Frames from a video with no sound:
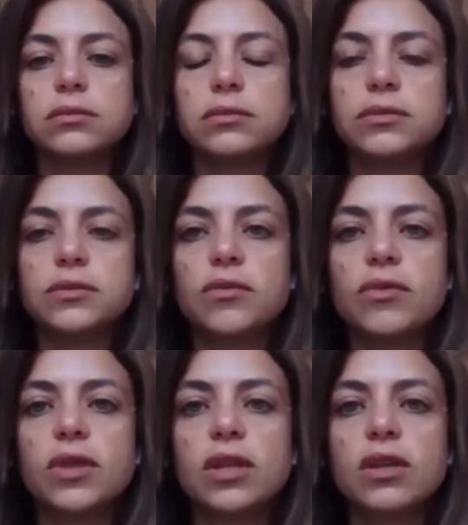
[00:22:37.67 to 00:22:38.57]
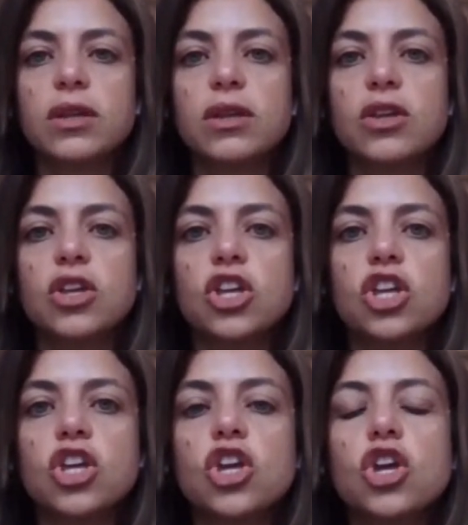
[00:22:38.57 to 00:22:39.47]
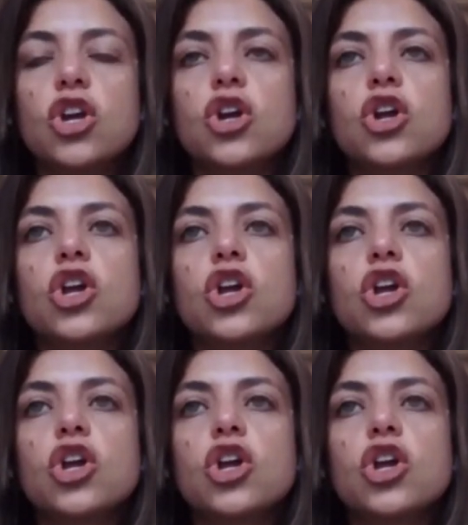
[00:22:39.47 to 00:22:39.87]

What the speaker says: (silence)